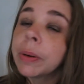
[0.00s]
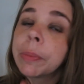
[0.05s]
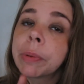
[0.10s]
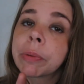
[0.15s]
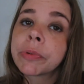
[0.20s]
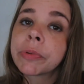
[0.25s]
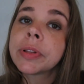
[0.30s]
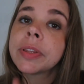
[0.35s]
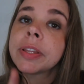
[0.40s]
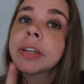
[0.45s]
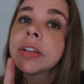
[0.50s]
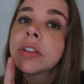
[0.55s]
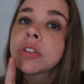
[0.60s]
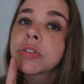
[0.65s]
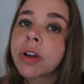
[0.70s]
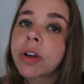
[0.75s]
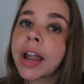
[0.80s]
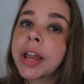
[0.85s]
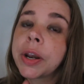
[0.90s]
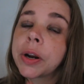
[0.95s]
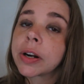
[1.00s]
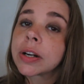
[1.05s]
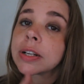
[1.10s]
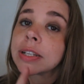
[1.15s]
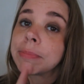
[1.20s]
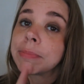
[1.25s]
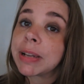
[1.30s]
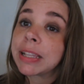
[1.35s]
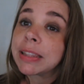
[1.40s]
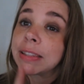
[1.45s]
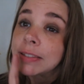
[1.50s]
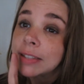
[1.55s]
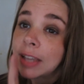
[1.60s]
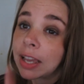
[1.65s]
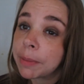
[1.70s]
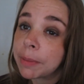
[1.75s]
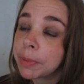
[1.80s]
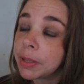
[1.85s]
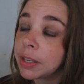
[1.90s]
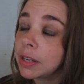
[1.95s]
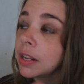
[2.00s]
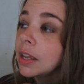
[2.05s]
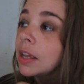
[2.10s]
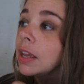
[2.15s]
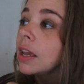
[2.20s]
And we're really trying hard to make this happen.